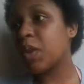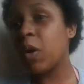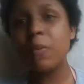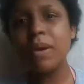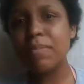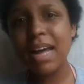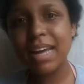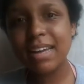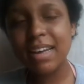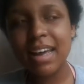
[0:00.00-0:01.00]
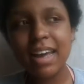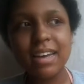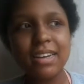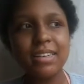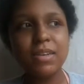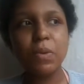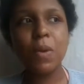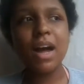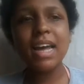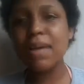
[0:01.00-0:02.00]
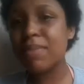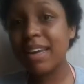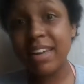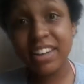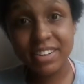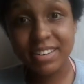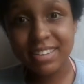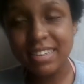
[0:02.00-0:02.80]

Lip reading: who am I and why am I here?